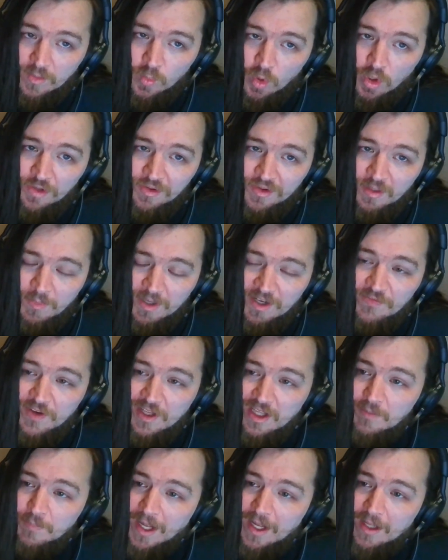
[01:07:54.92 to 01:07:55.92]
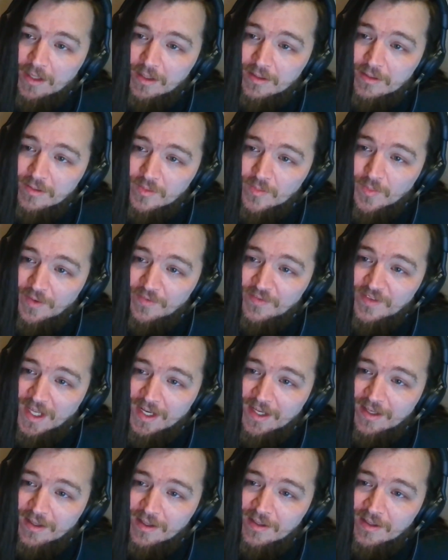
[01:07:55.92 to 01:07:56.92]
won the midfield battle with
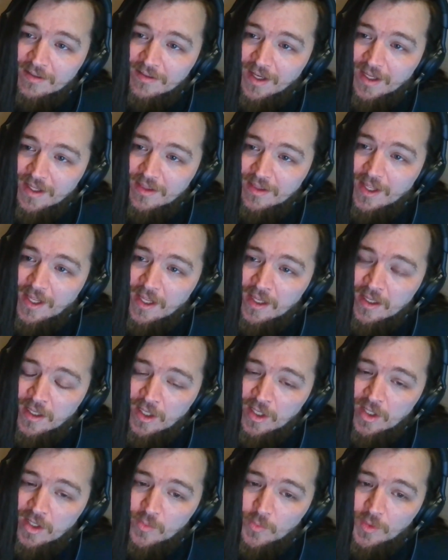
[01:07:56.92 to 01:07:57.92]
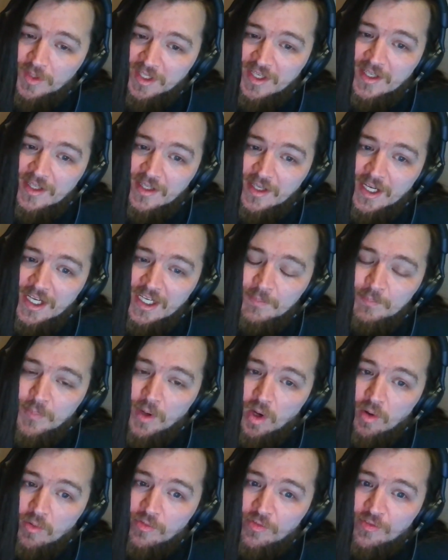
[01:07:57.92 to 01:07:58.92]
Tanaka in there. We didn't need
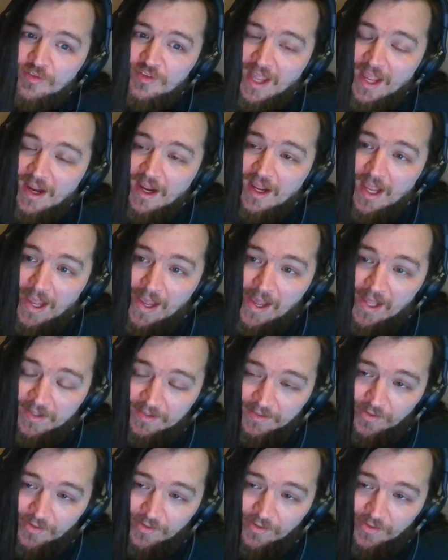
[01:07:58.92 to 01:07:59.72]
both Stack and